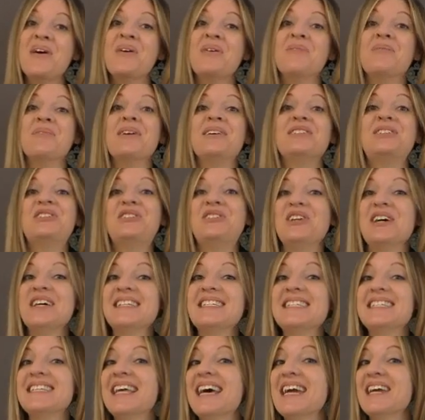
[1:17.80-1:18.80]
Well,
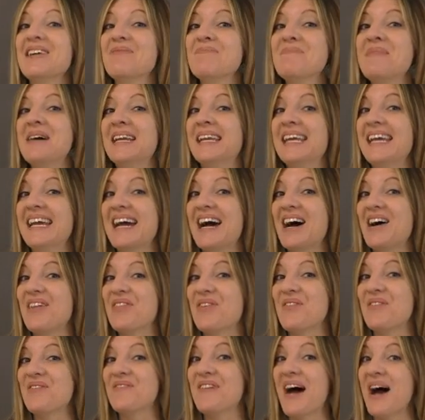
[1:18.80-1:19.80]
just like many
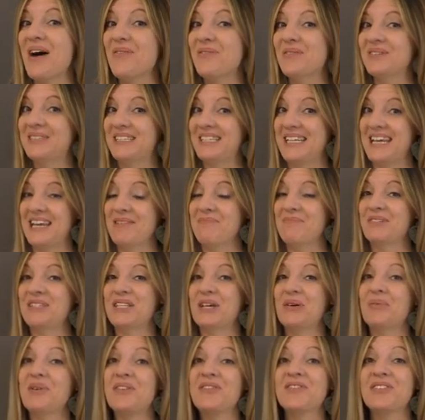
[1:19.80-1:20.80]
other vowel teams
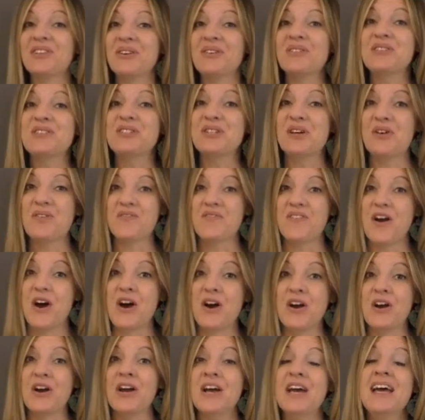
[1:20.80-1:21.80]
that we've learned so
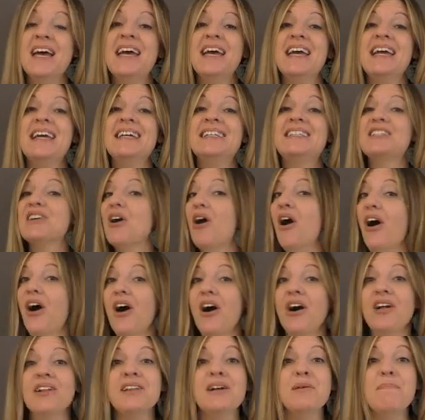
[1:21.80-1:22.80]
far, it's
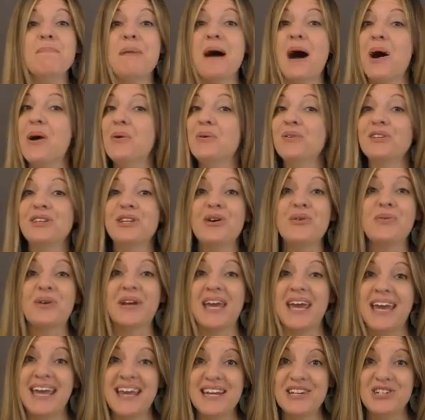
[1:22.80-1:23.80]
all about
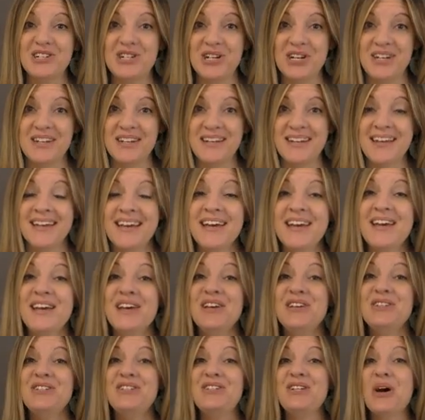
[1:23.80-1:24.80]
location.
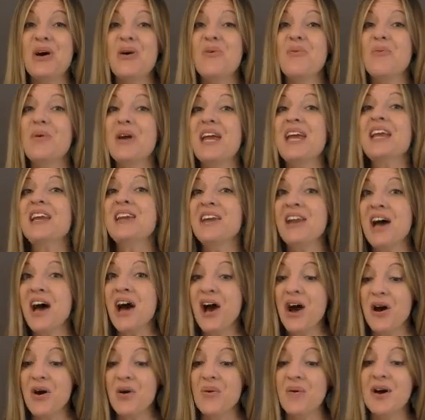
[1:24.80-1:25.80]
So we
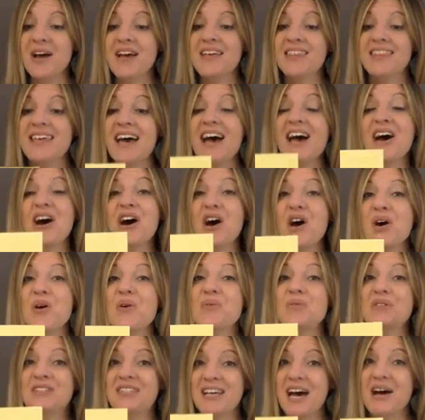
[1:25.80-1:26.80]
know that
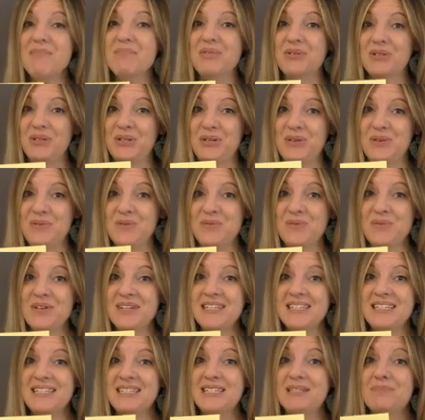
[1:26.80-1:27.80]
OW
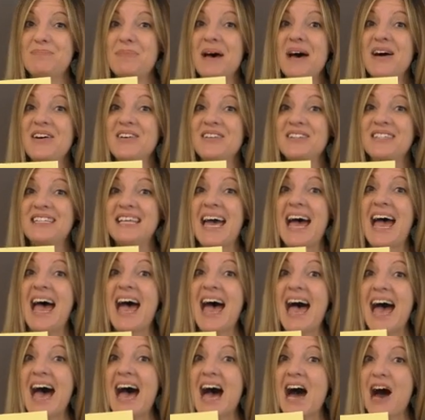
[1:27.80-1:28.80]
spells
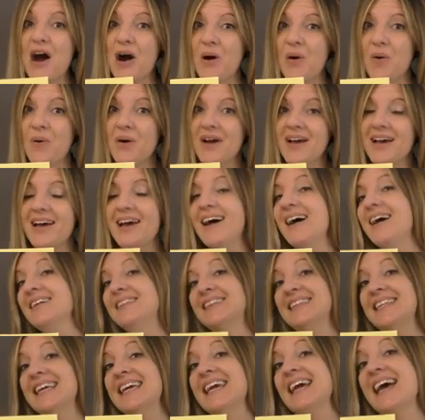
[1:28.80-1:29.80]
ow
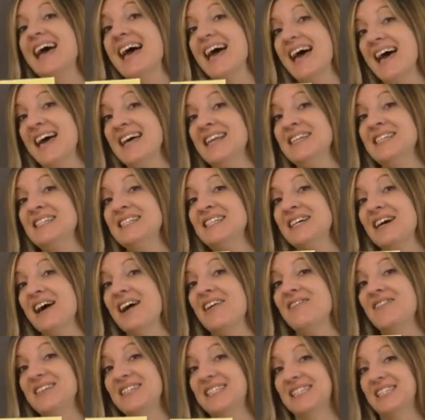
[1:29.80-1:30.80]
at the end
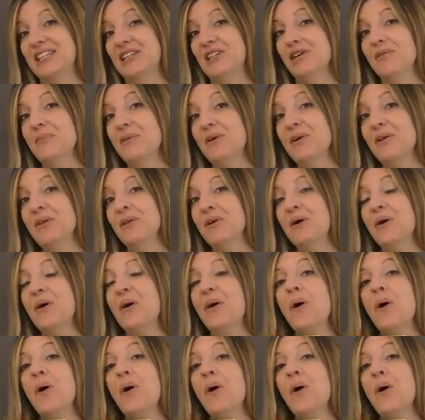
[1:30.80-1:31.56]
of a syllable